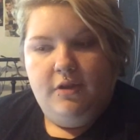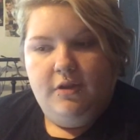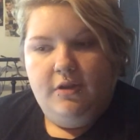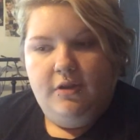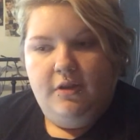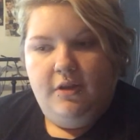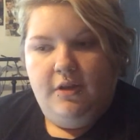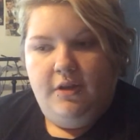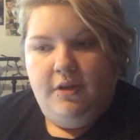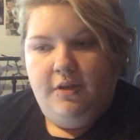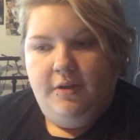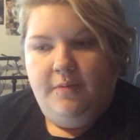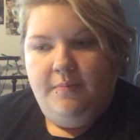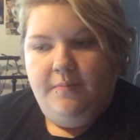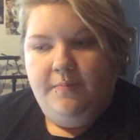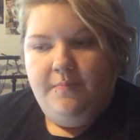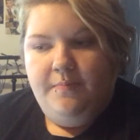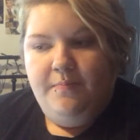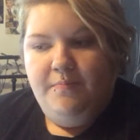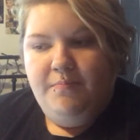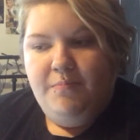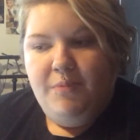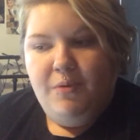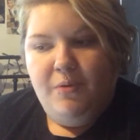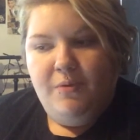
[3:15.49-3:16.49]
The
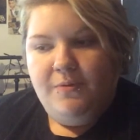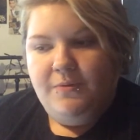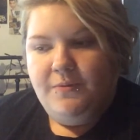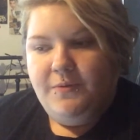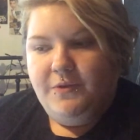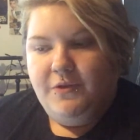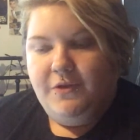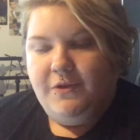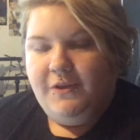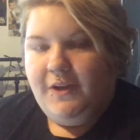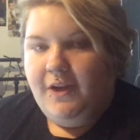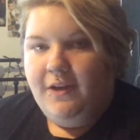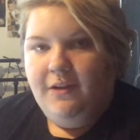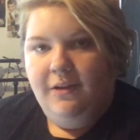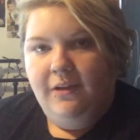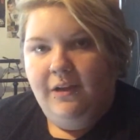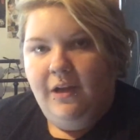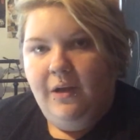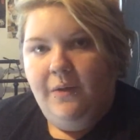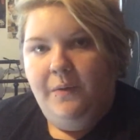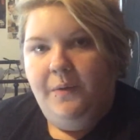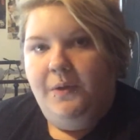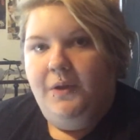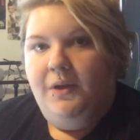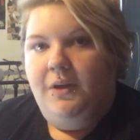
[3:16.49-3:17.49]
moods were just getting
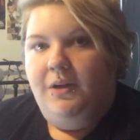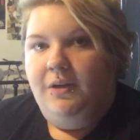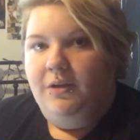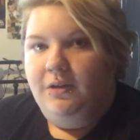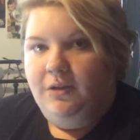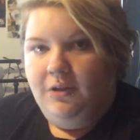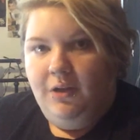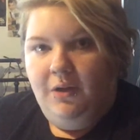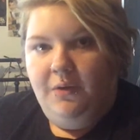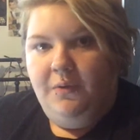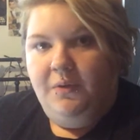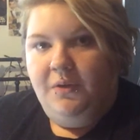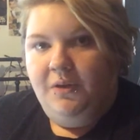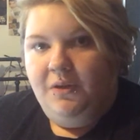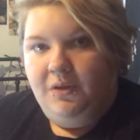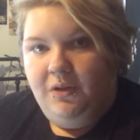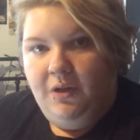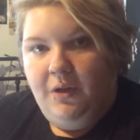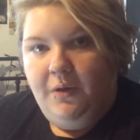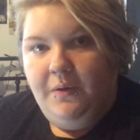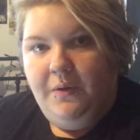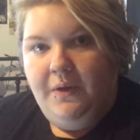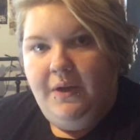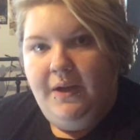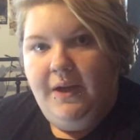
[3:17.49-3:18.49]
lower and lower and
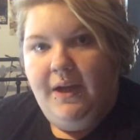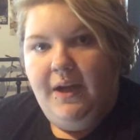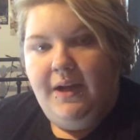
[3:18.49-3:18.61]
lower,